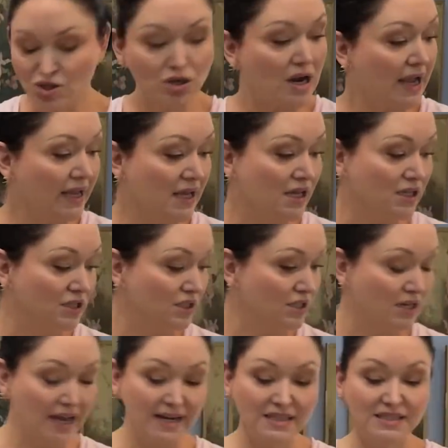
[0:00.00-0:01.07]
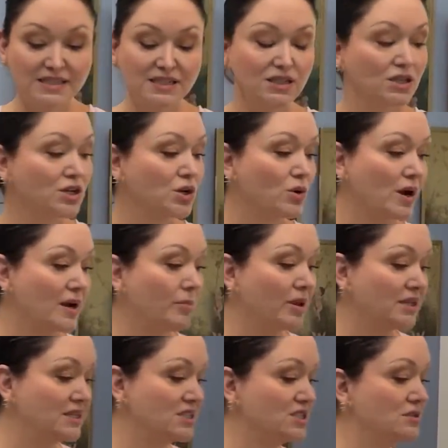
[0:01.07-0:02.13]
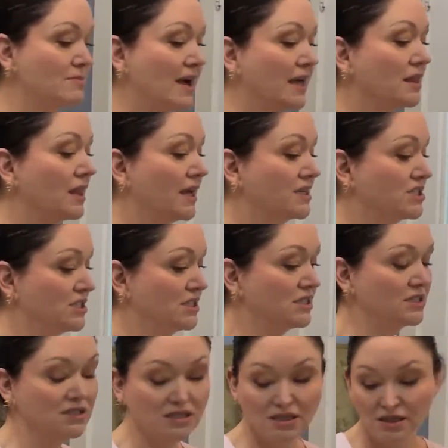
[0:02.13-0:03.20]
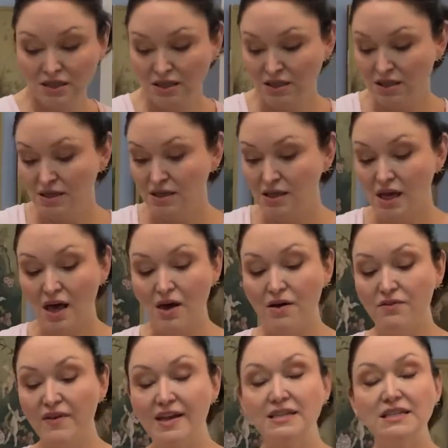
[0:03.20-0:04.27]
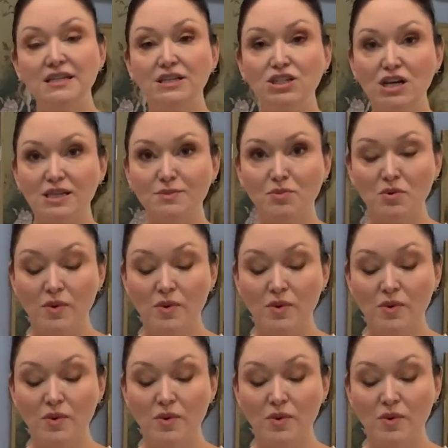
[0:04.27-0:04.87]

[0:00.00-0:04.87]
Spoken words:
tricolor, and it's still an incredible addition to my collection of antique jasper wood.